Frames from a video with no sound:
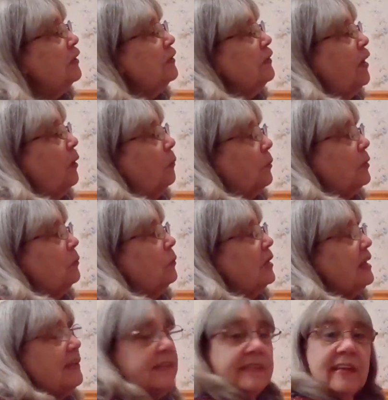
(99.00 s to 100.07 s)
So when
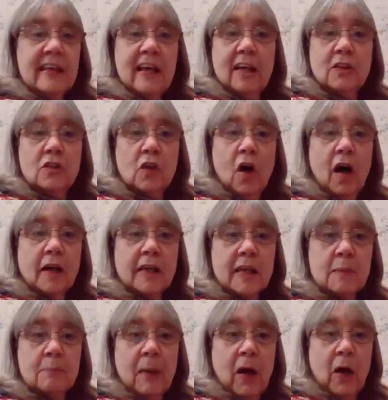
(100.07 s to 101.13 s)
we see a
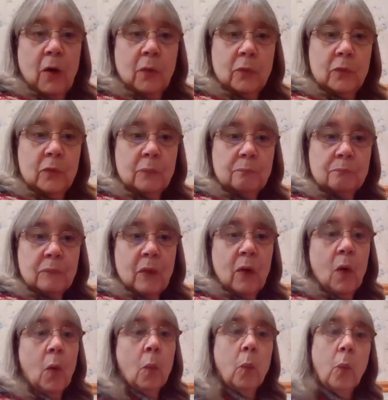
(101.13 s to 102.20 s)
doggy bone,
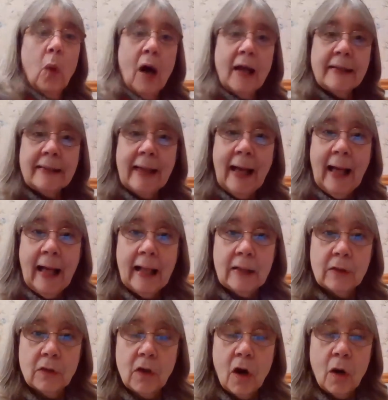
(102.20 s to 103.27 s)
what
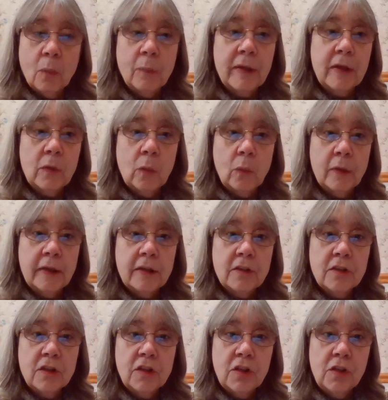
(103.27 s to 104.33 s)
color are we going
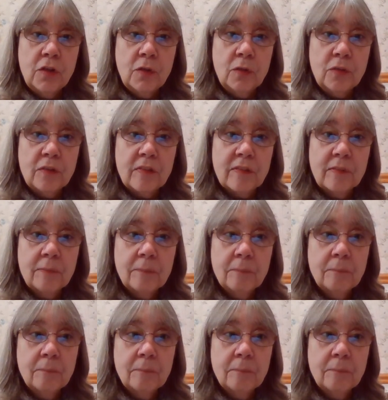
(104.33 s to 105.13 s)
to use?